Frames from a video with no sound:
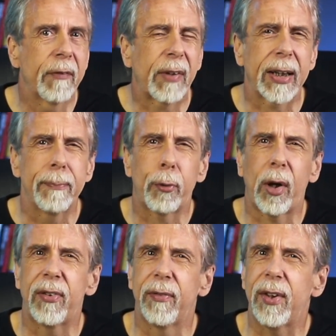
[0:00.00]
That
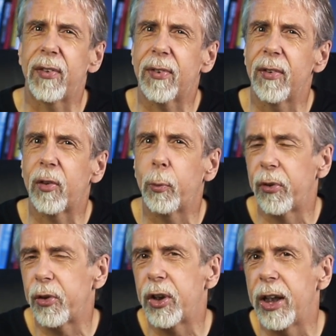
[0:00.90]
impressive distance was
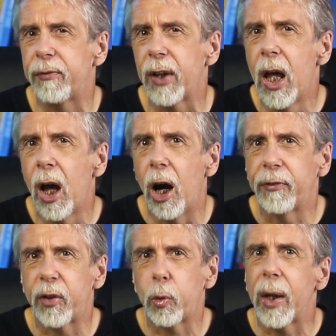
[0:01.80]
achieved
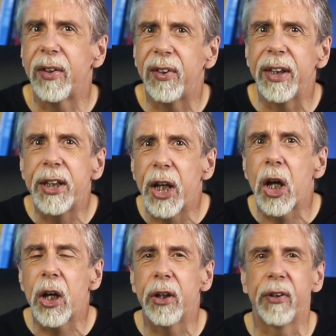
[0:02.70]
after 20
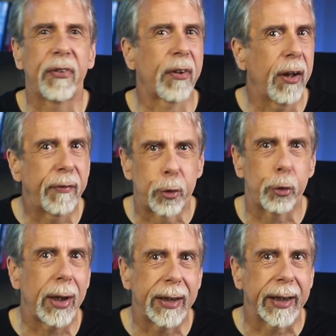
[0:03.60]
years of
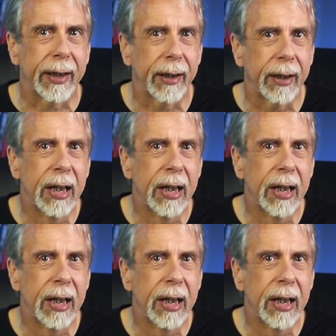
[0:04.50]
drilling.